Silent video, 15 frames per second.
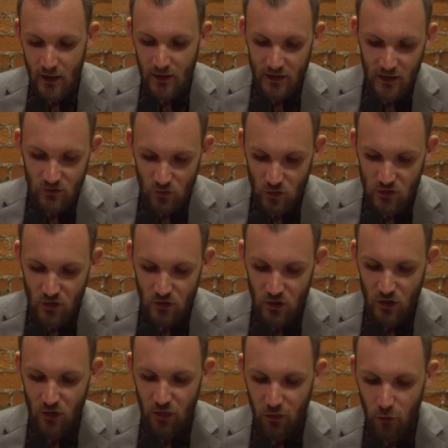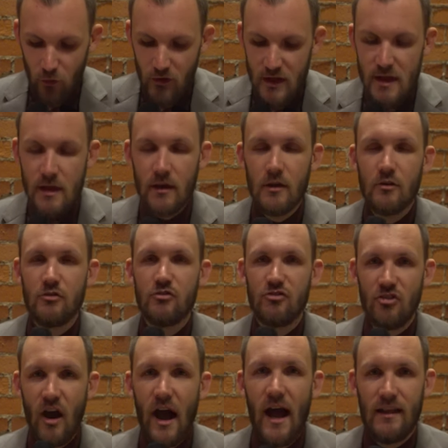Kings only took 30
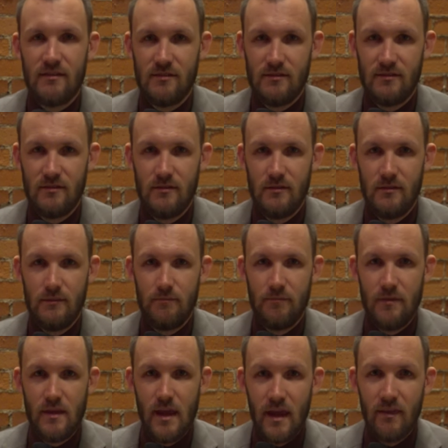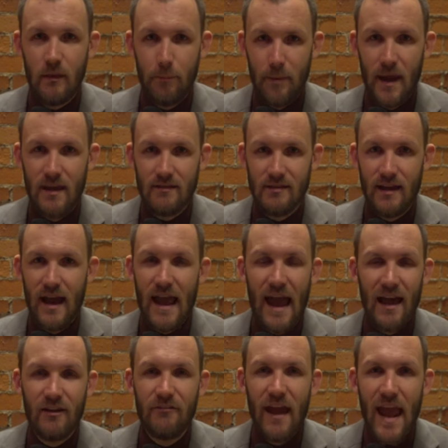shots in the paint tonight
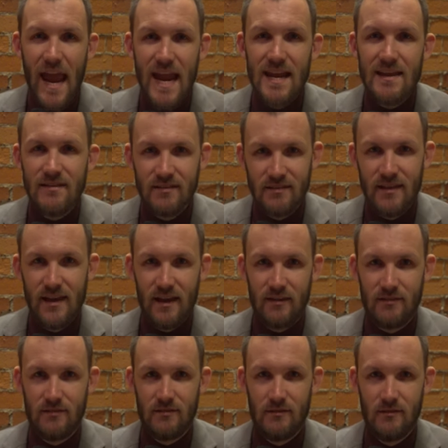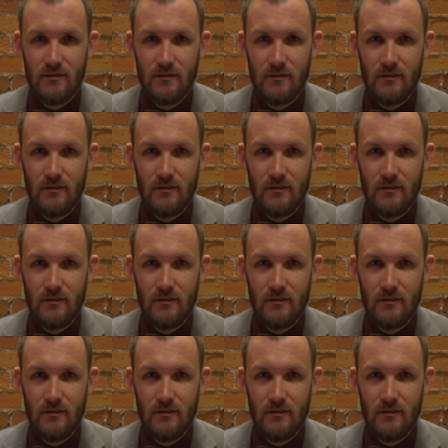out of 86.